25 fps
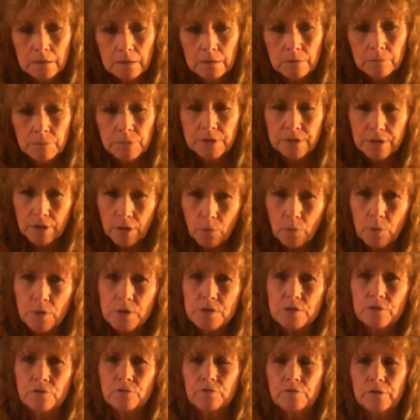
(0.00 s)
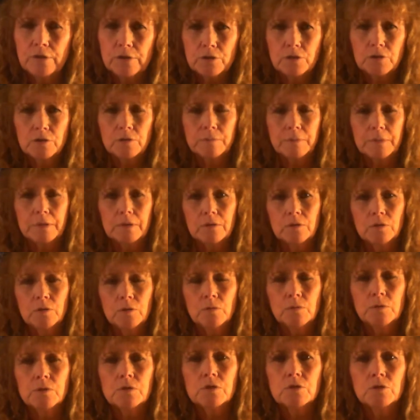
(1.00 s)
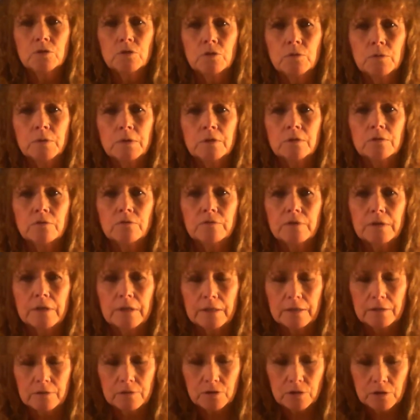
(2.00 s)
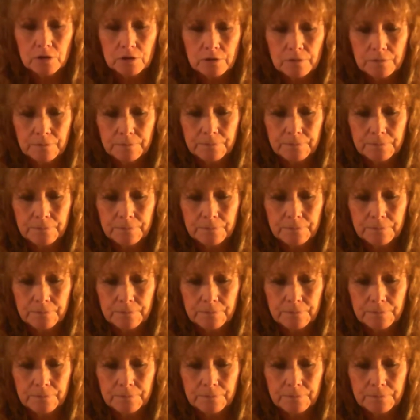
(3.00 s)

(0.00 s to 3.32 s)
But there was a fisherman who was new in the village.